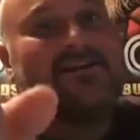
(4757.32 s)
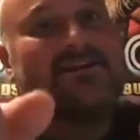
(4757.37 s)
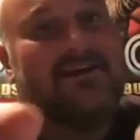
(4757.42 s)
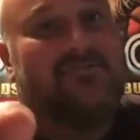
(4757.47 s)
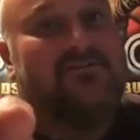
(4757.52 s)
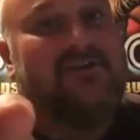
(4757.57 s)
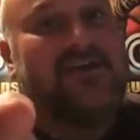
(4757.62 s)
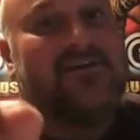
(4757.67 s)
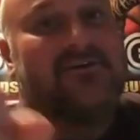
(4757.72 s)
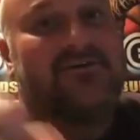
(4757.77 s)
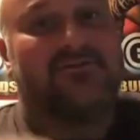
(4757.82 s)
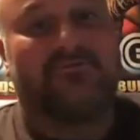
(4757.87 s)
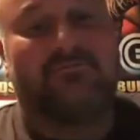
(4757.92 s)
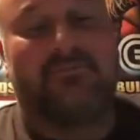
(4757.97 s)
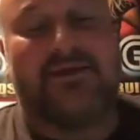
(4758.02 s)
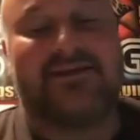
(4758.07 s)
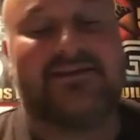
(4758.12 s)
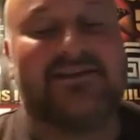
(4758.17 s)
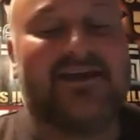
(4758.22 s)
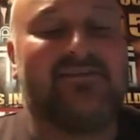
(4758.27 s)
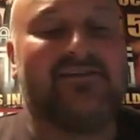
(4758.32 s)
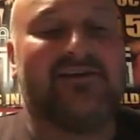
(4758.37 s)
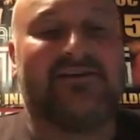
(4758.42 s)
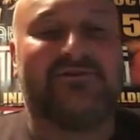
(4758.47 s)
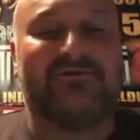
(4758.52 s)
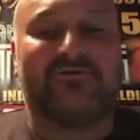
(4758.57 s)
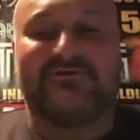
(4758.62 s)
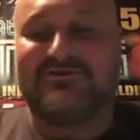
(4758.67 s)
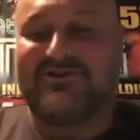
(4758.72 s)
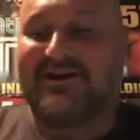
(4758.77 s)
of heels beating down
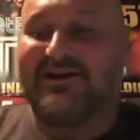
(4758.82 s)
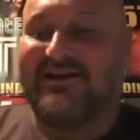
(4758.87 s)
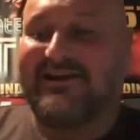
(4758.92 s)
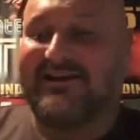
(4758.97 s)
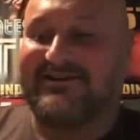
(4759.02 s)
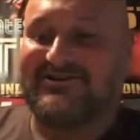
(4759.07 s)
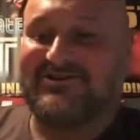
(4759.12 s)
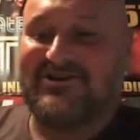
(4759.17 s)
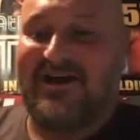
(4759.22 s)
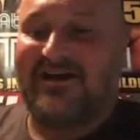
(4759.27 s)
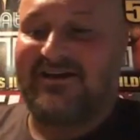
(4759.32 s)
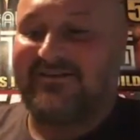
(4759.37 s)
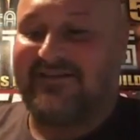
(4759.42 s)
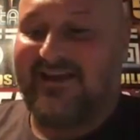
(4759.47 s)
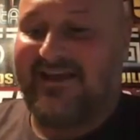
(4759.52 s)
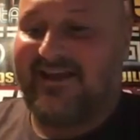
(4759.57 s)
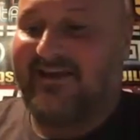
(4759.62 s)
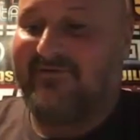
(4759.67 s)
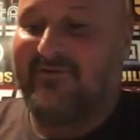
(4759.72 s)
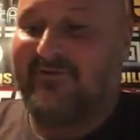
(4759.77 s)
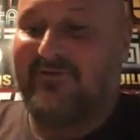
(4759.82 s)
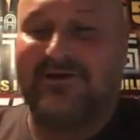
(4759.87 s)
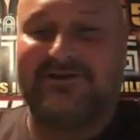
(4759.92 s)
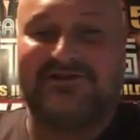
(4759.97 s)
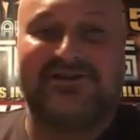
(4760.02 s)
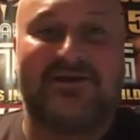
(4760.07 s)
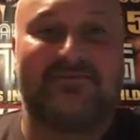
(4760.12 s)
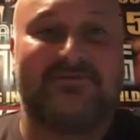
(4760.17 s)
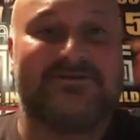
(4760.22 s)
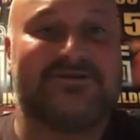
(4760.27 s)
that door trying to get a shot at that heavyweight
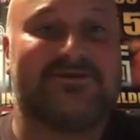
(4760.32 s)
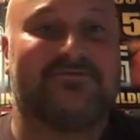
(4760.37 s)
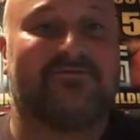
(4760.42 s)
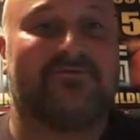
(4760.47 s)
championship.